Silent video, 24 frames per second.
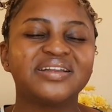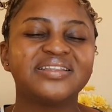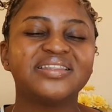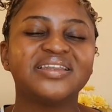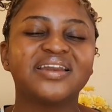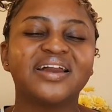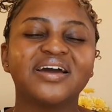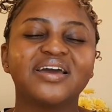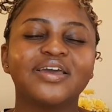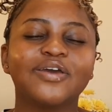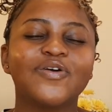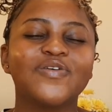
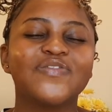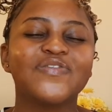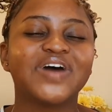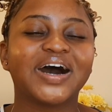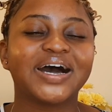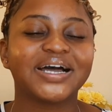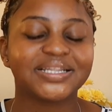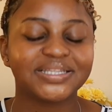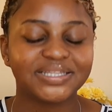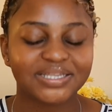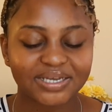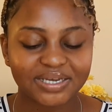Drink your
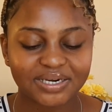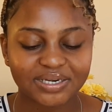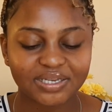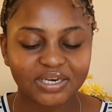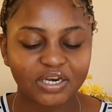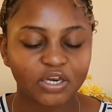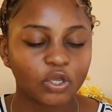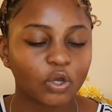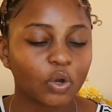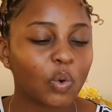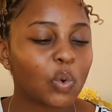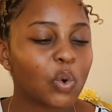water,
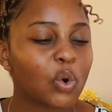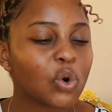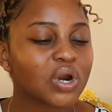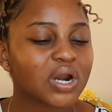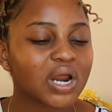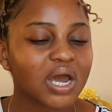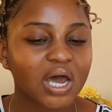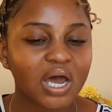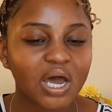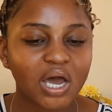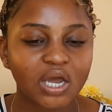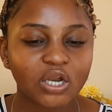drink your
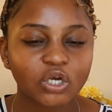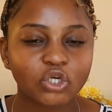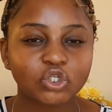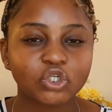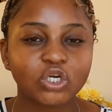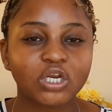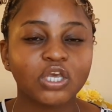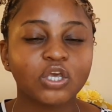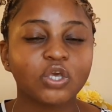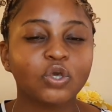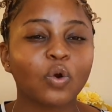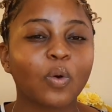water,
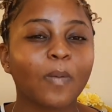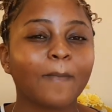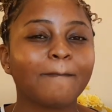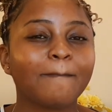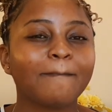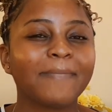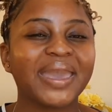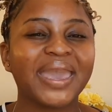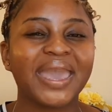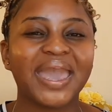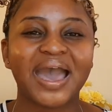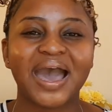drink your
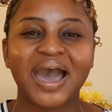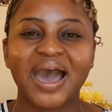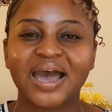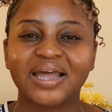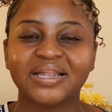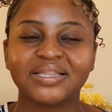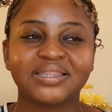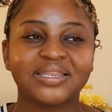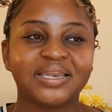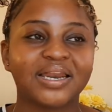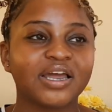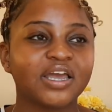mea,
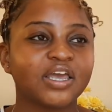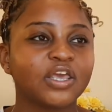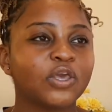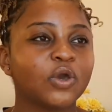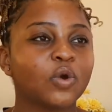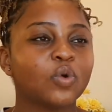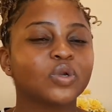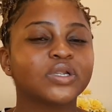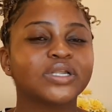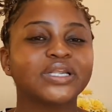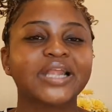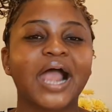drink
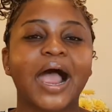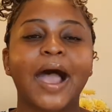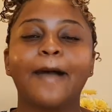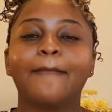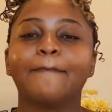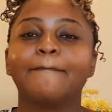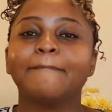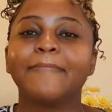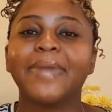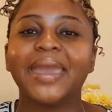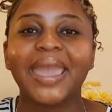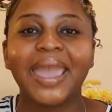your
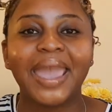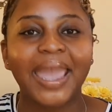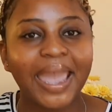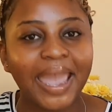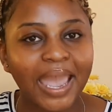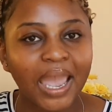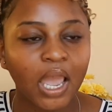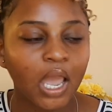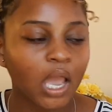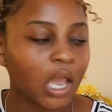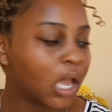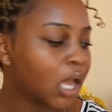
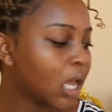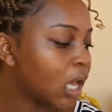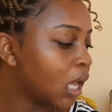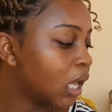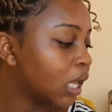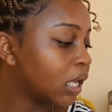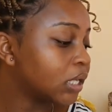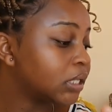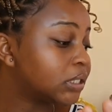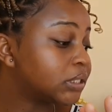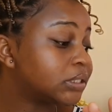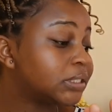kame,
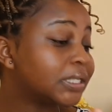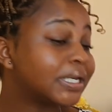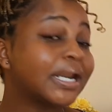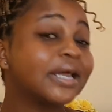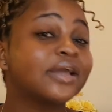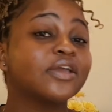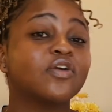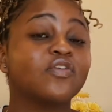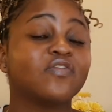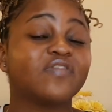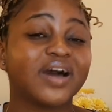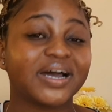
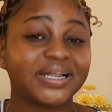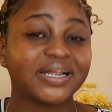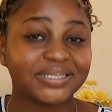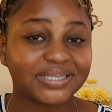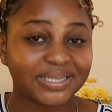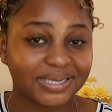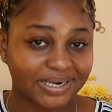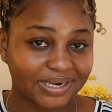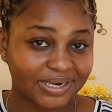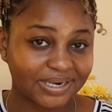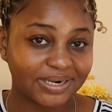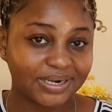drink your
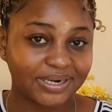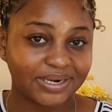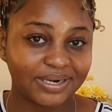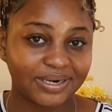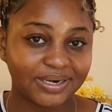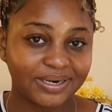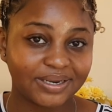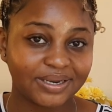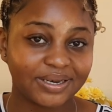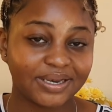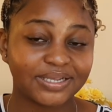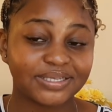water.
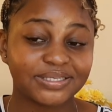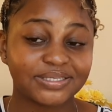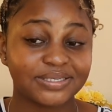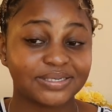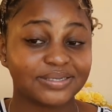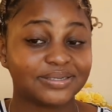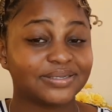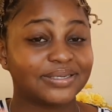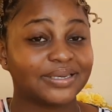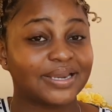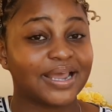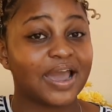
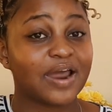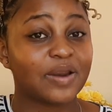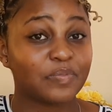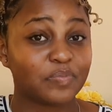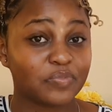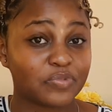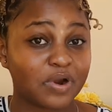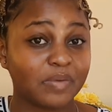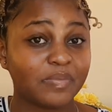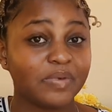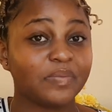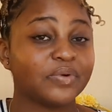Listen, I
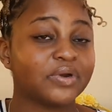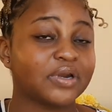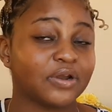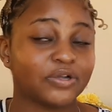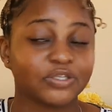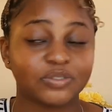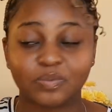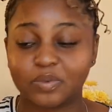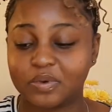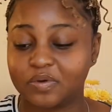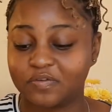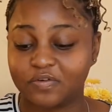probably
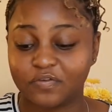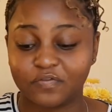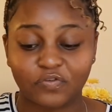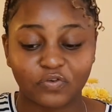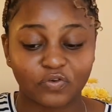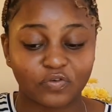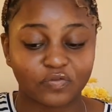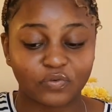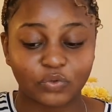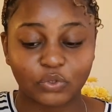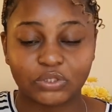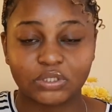pronounced a
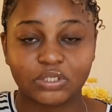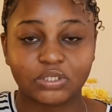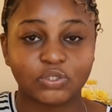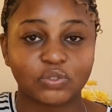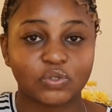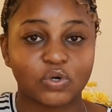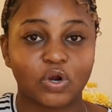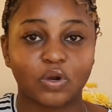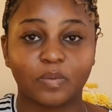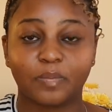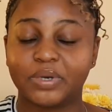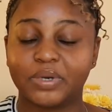few of those things
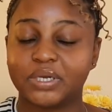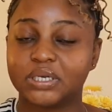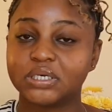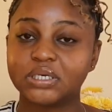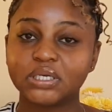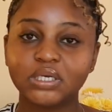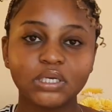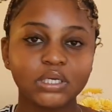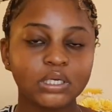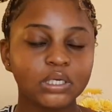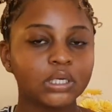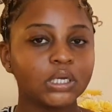wrong, but
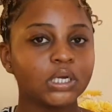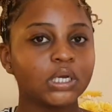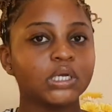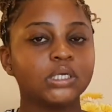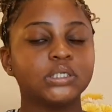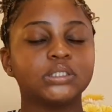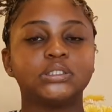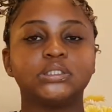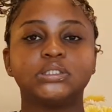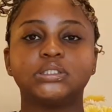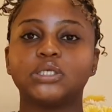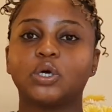
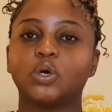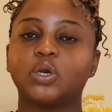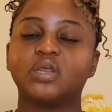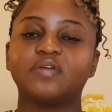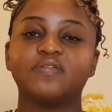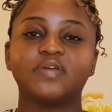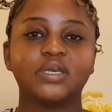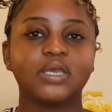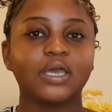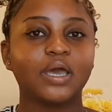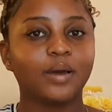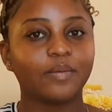it's not
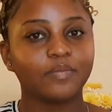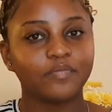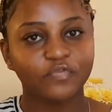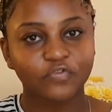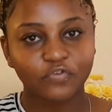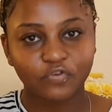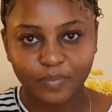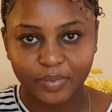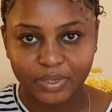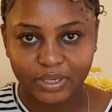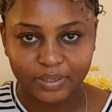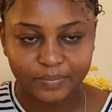even come for
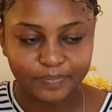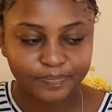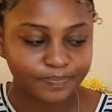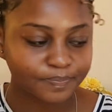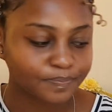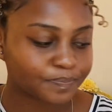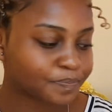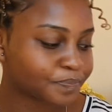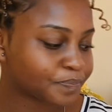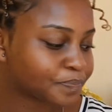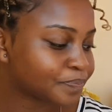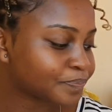me.
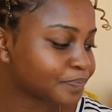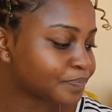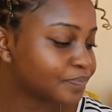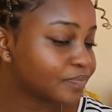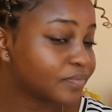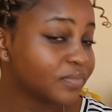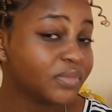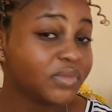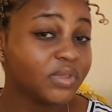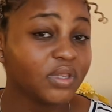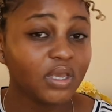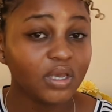
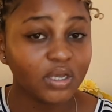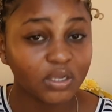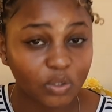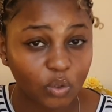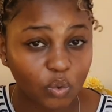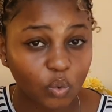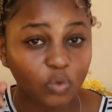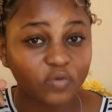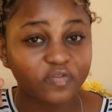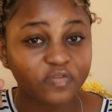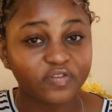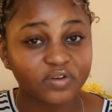
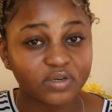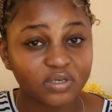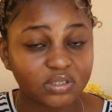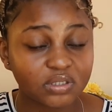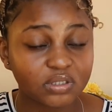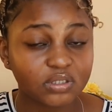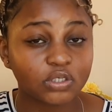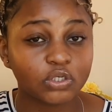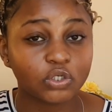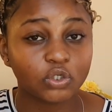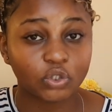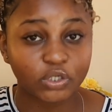
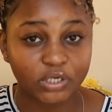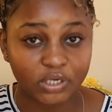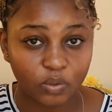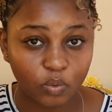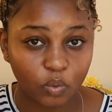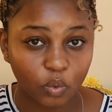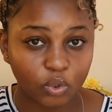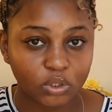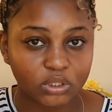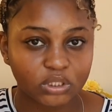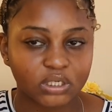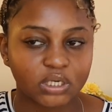First, drink
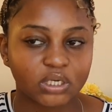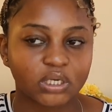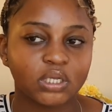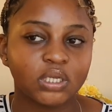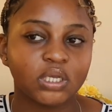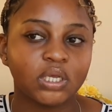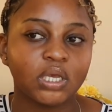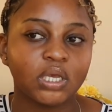water.